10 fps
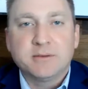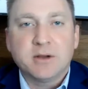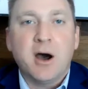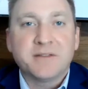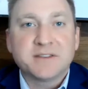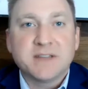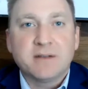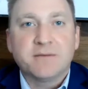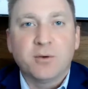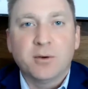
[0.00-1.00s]
to
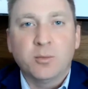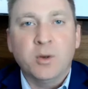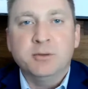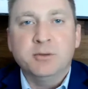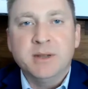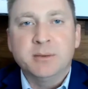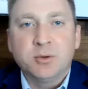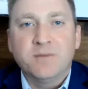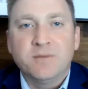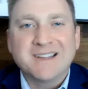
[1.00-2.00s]
offset for what you'll be able
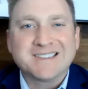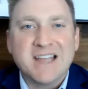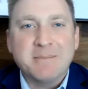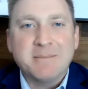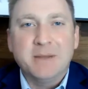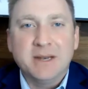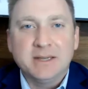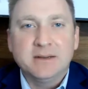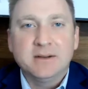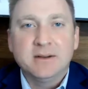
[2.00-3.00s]
to invest that
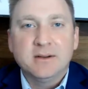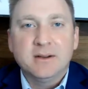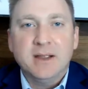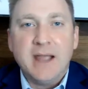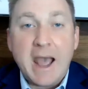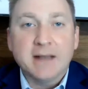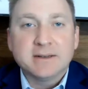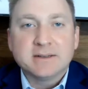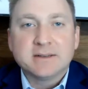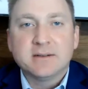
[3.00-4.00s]
money at,